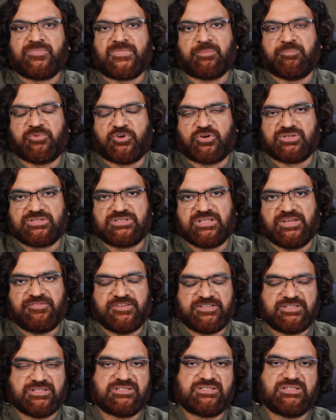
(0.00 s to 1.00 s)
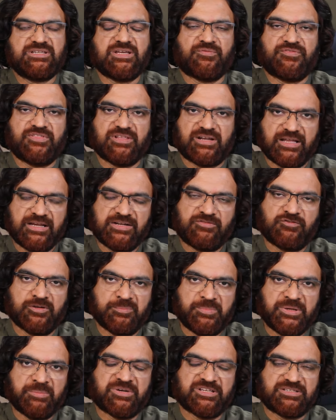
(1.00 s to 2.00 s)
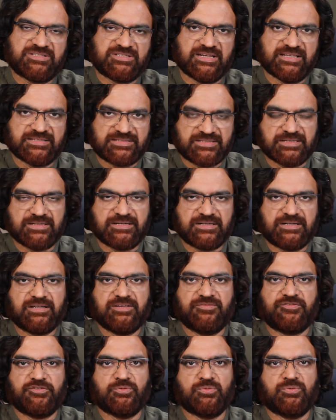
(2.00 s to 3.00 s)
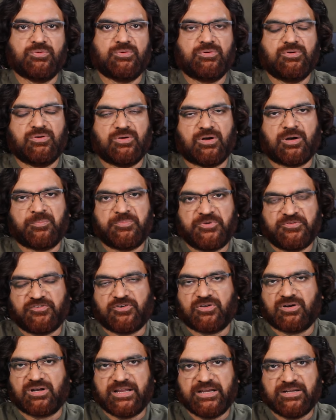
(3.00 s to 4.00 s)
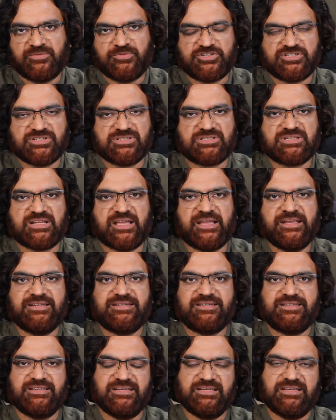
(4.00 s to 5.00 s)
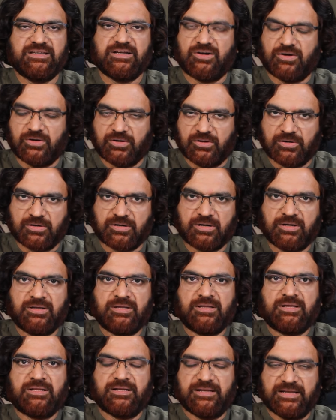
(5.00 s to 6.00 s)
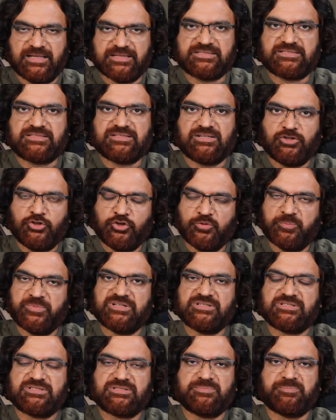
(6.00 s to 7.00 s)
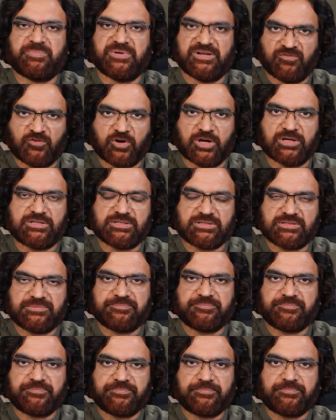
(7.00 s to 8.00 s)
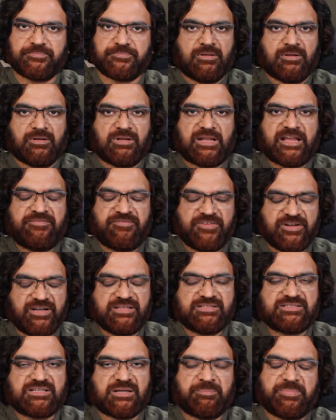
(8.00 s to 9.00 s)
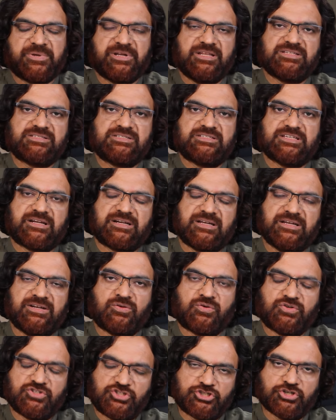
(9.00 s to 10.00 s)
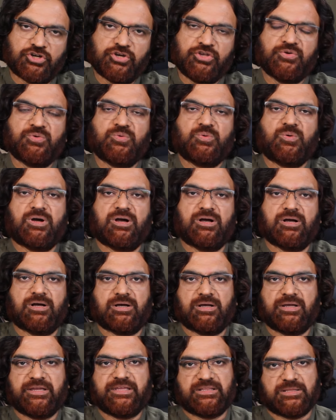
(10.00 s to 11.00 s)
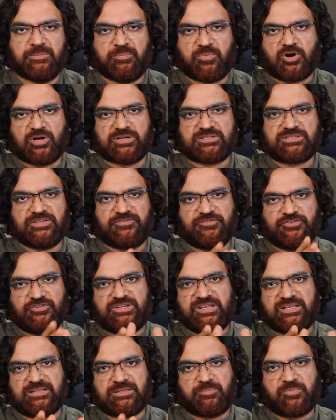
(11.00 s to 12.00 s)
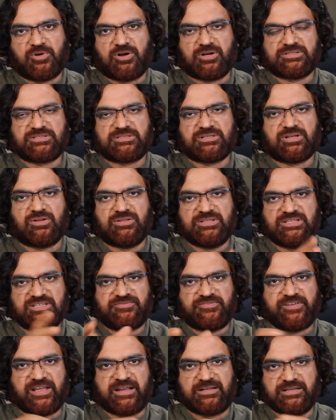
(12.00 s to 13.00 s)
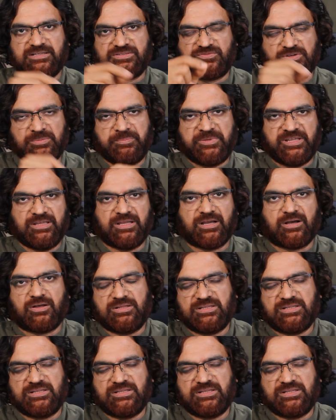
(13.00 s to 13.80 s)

because the efficiency of the light will be much lesser if you opt for light which is 90 or less lumens per watt. Light fittings companies generally don't show you in the box. If you take the box, all these details will be